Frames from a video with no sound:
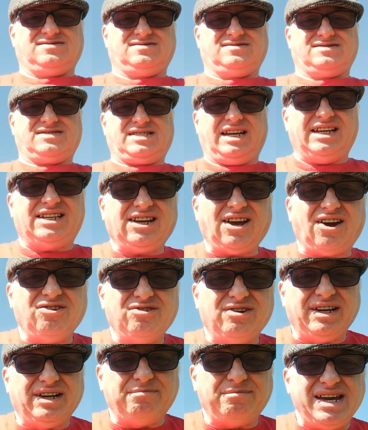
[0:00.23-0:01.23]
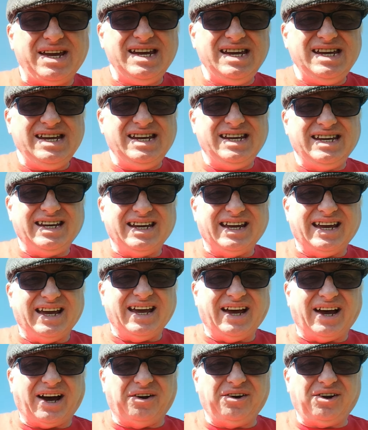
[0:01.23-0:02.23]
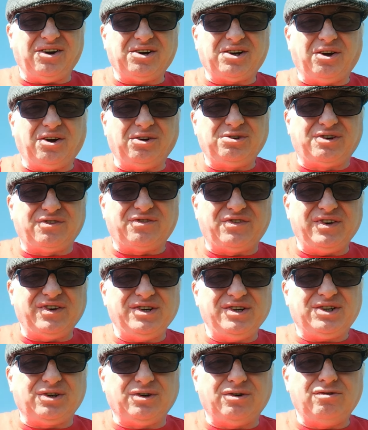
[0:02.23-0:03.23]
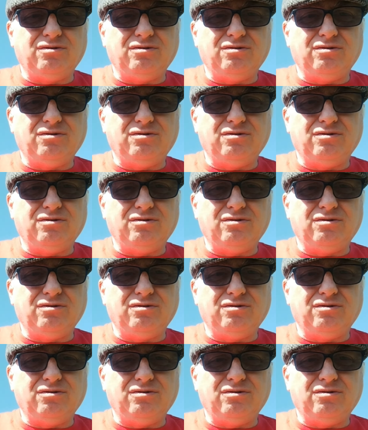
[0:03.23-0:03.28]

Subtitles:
It's only me. I'm not controversial.